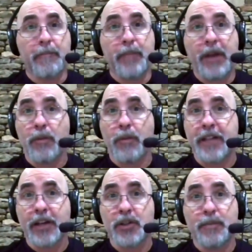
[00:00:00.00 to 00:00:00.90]
payroll
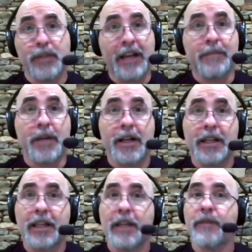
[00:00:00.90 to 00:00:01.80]
protection plan
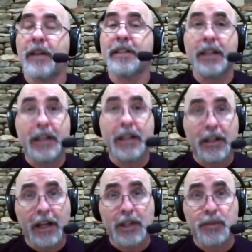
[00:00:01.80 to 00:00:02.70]
money, if they didn't get an
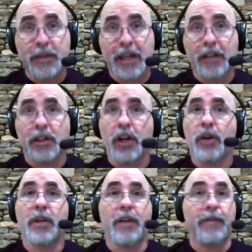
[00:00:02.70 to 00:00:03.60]
SBA
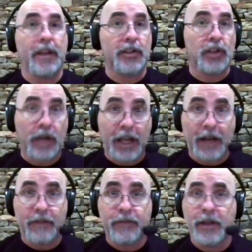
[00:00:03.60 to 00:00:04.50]
loan, if they don't
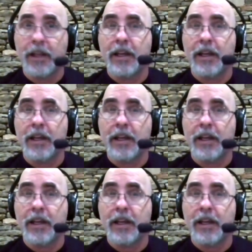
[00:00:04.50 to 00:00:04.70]
have